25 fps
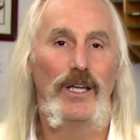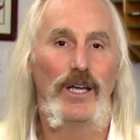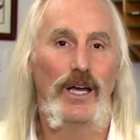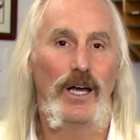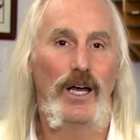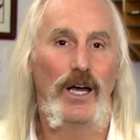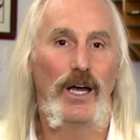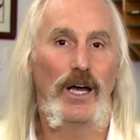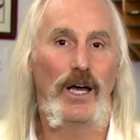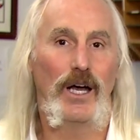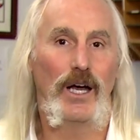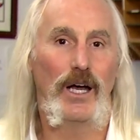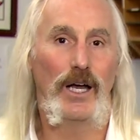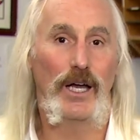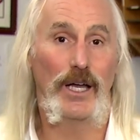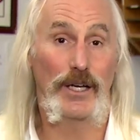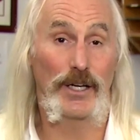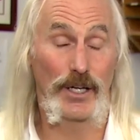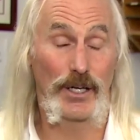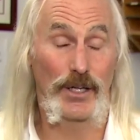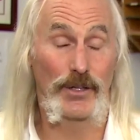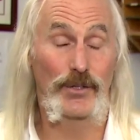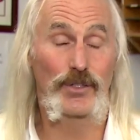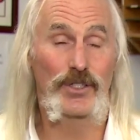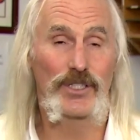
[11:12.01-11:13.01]

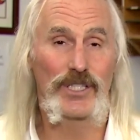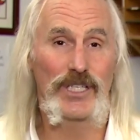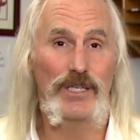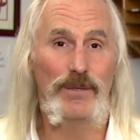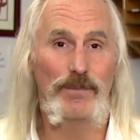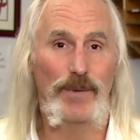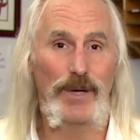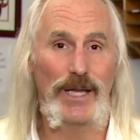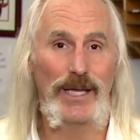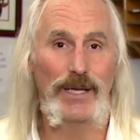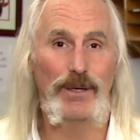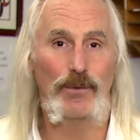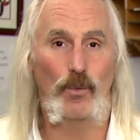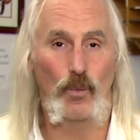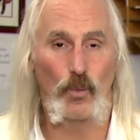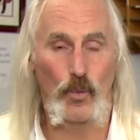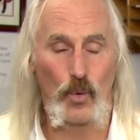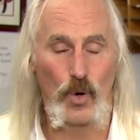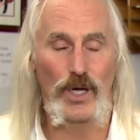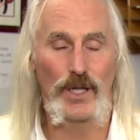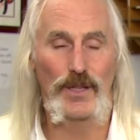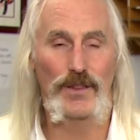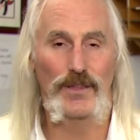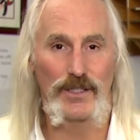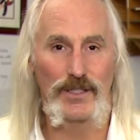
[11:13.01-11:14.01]
Another teammate
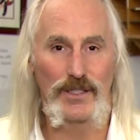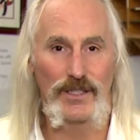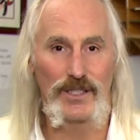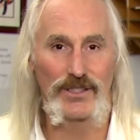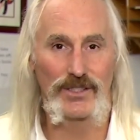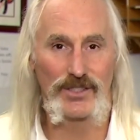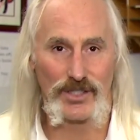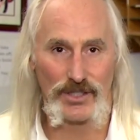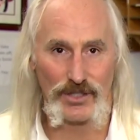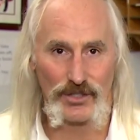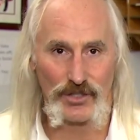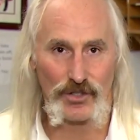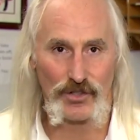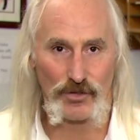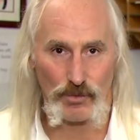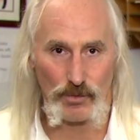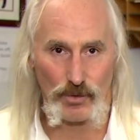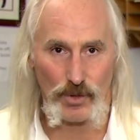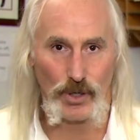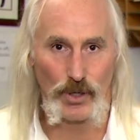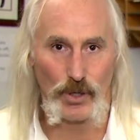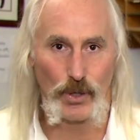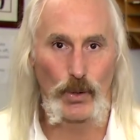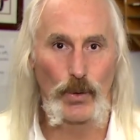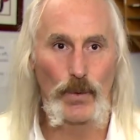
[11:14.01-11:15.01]
won the discus
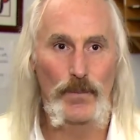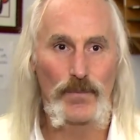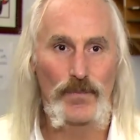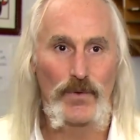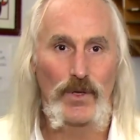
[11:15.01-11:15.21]
throw,